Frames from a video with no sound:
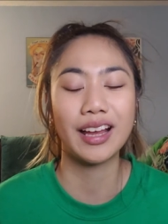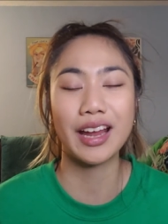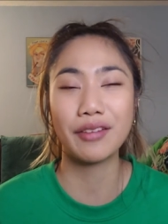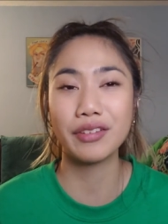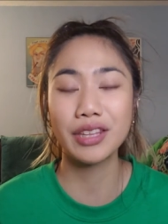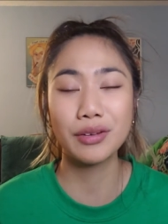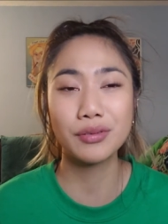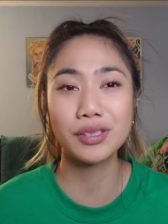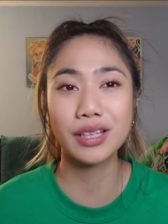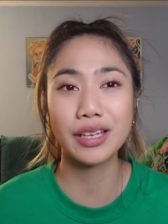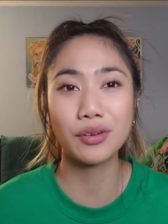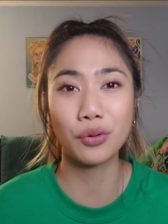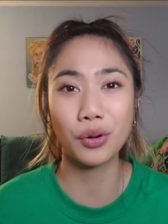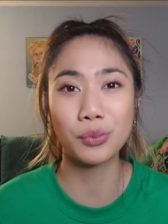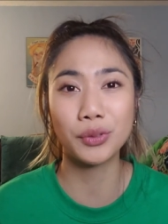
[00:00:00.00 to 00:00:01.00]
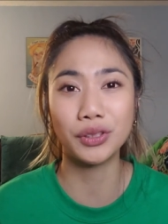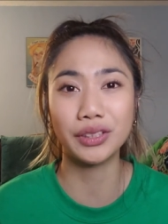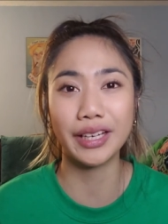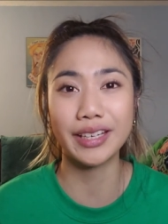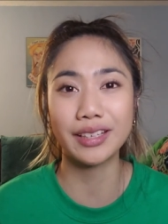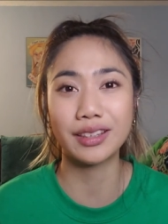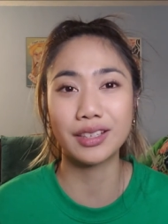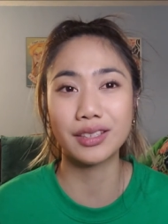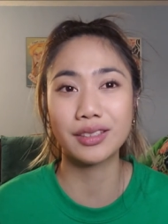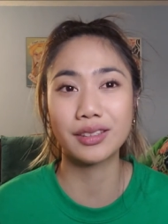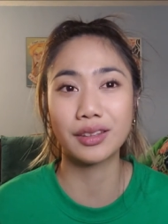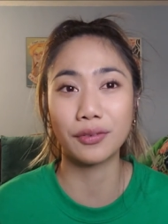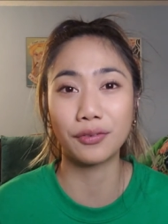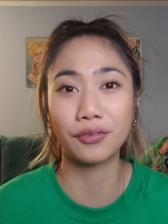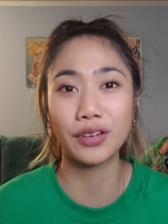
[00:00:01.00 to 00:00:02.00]
everything was like normal. Like this
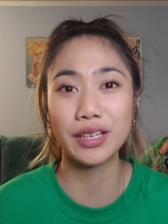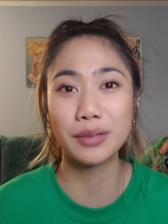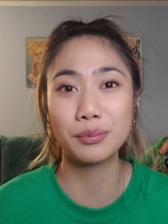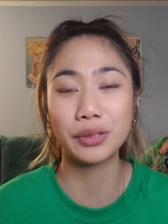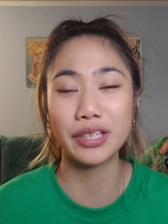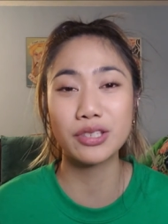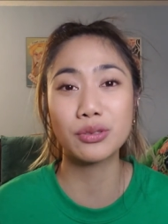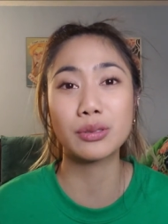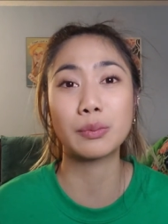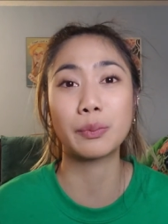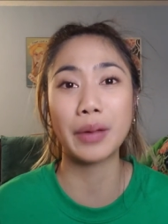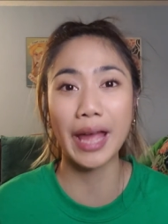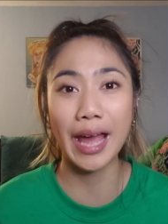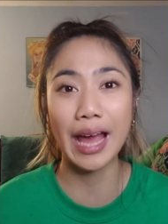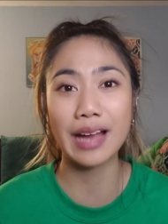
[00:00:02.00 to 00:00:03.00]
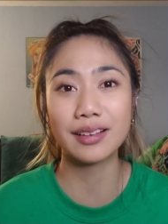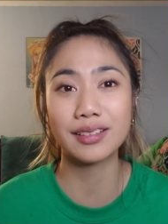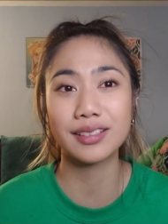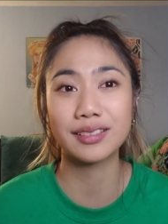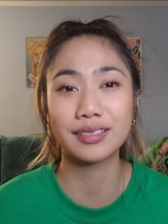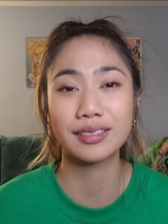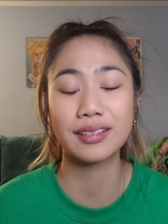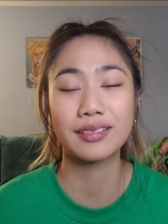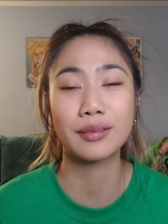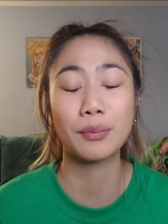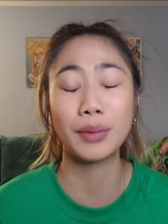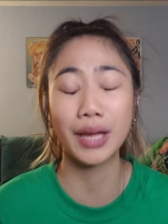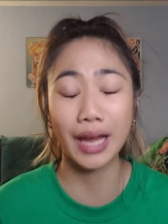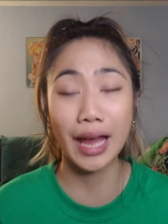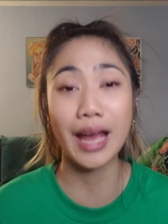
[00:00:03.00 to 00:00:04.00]
the freaking place was packed.
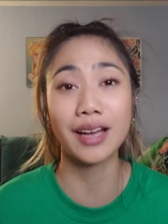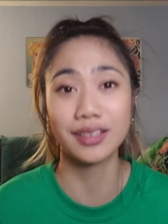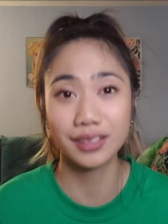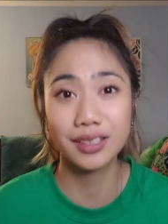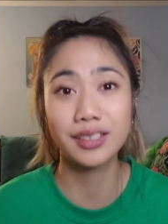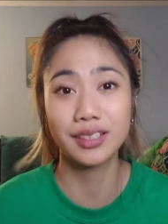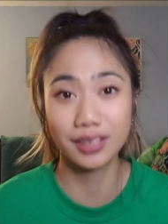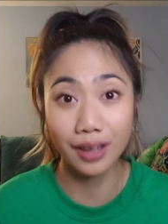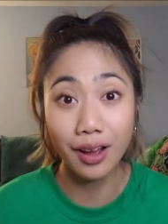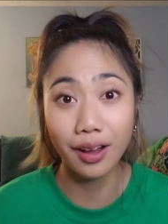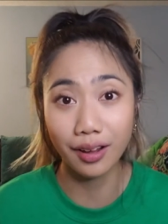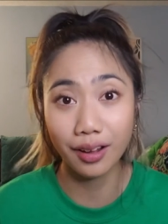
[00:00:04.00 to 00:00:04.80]
Packed.